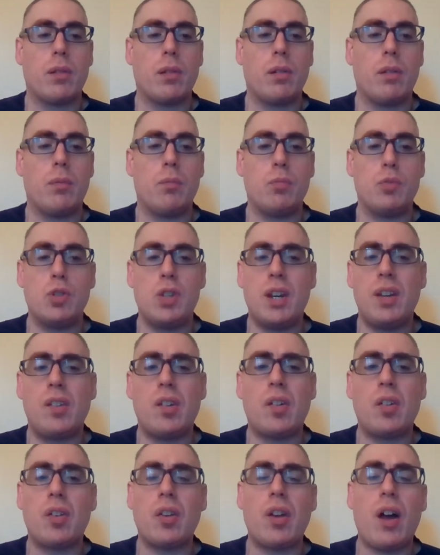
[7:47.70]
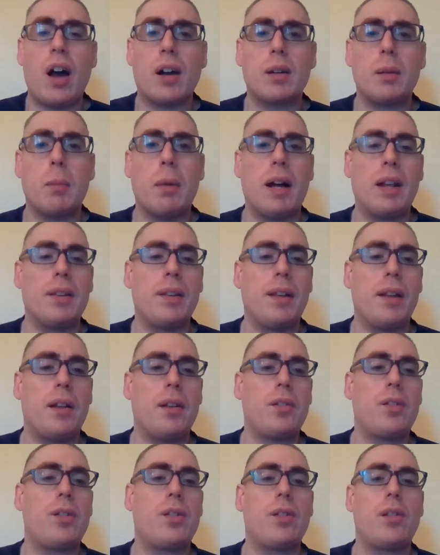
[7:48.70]
Jesus talked about
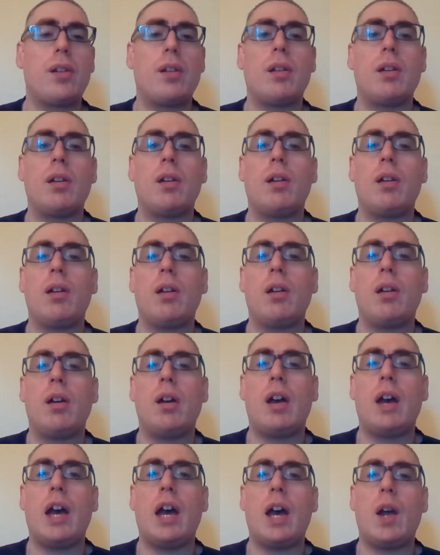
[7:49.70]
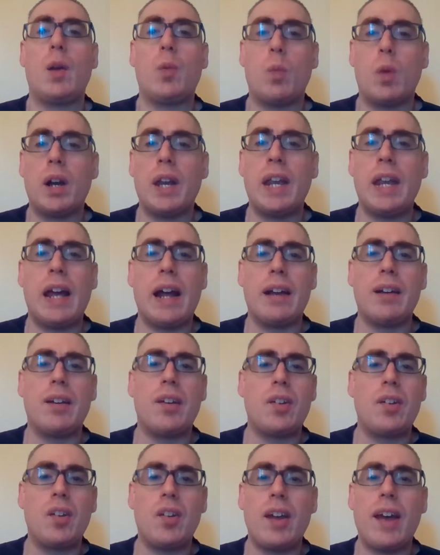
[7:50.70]
this, and what he had to
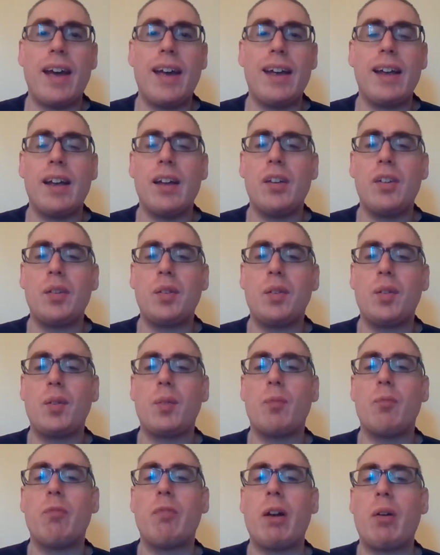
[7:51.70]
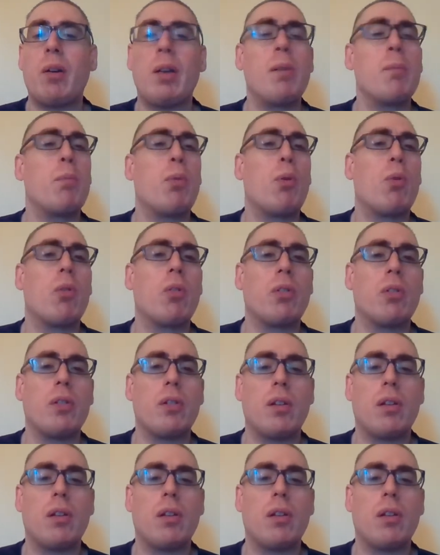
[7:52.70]
say is very important.